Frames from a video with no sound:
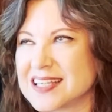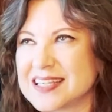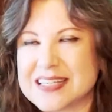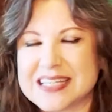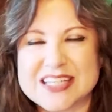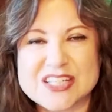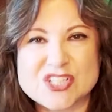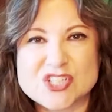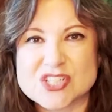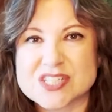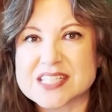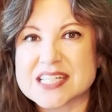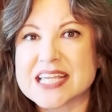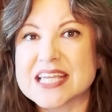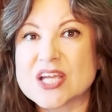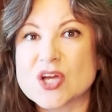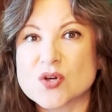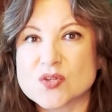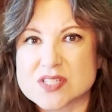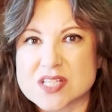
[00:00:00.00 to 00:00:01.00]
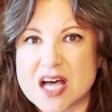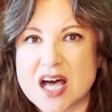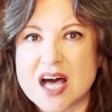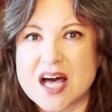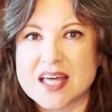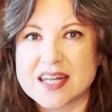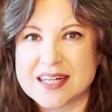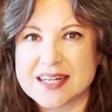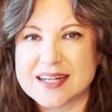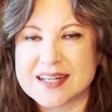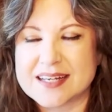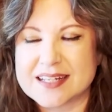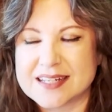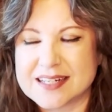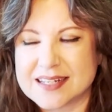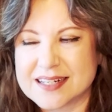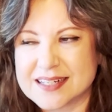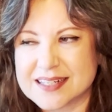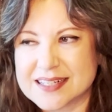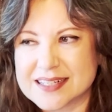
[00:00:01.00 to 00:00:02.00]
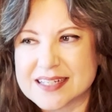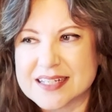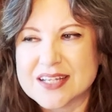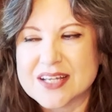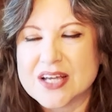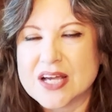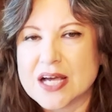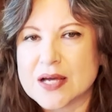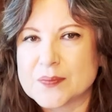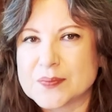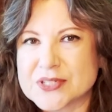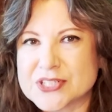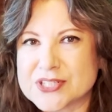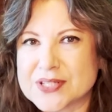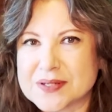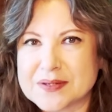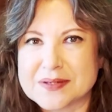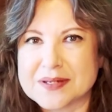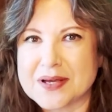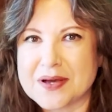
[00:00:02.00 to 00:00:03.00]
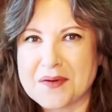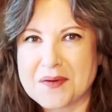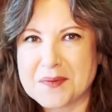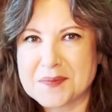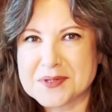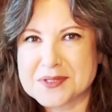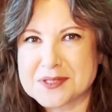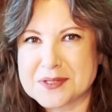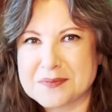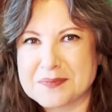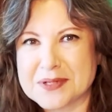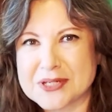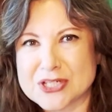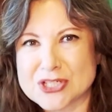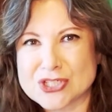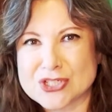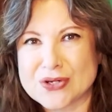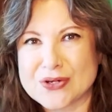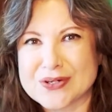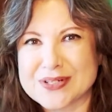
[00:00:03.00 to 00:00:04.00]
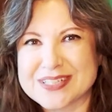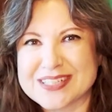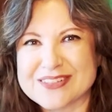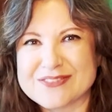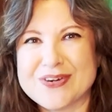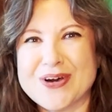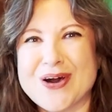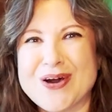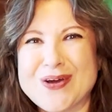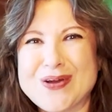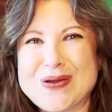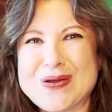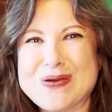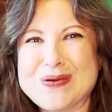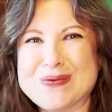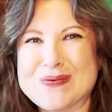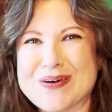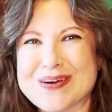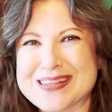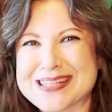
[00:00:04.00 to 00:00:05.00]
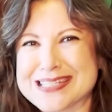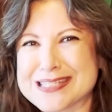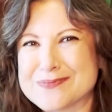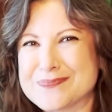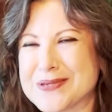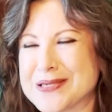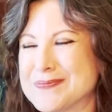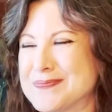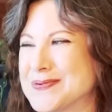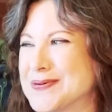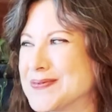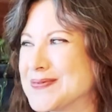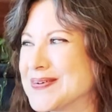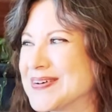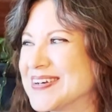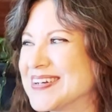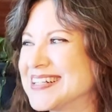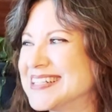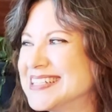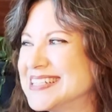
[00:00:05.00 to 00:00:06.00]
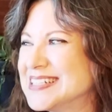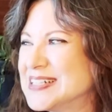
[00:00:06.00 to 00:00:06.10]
It goes on and on and on. I wish that almost had been a chart of who all these people were.